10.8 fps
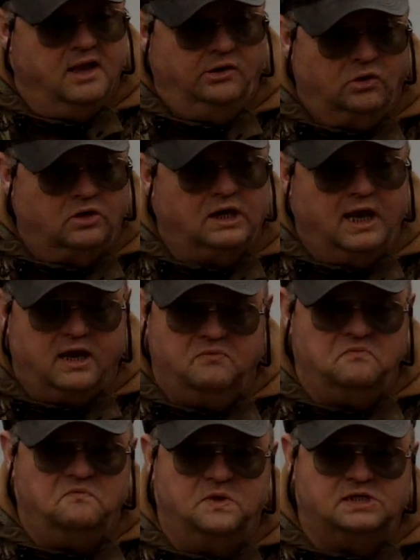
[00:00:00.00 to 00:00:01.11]
It looked like
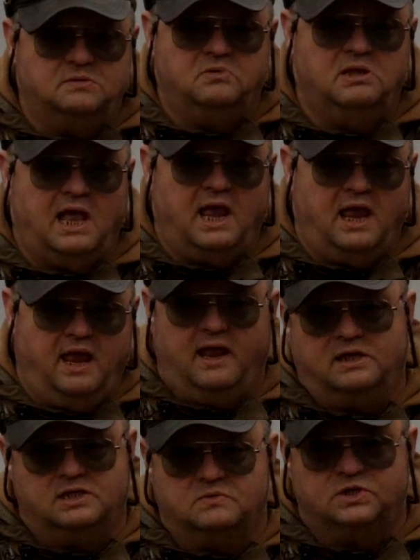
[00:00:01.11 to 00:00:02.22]
invisible
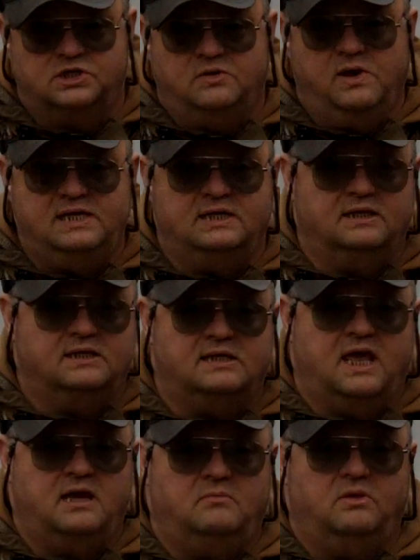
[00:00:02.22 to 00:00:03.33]
hands were squeezing this
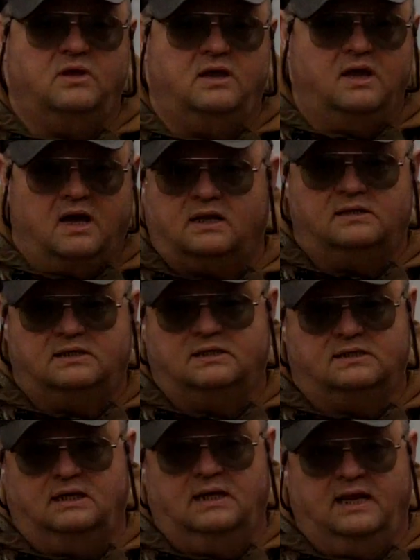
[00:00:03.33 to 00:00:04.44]
animal's guts
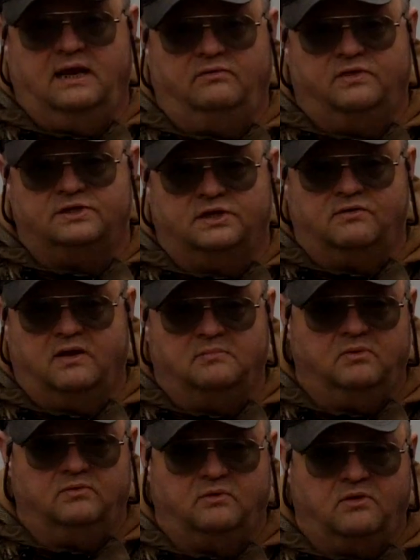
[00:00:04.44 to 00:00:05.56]
as it let out this
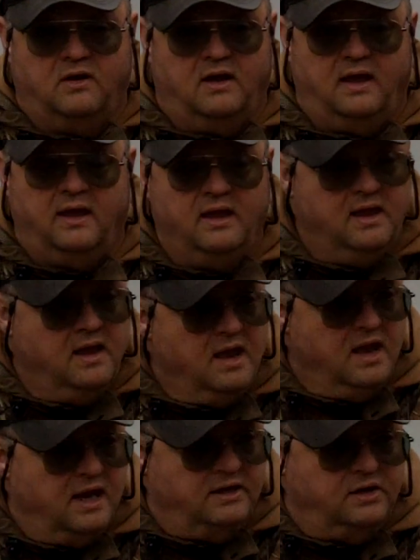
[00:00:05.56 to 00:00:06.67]
incredible cry.
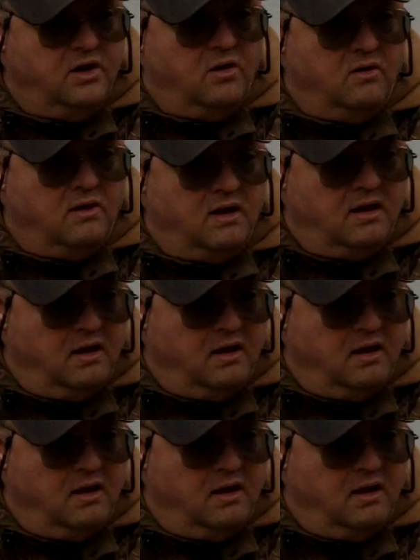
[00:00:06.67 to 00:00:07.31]
And you know,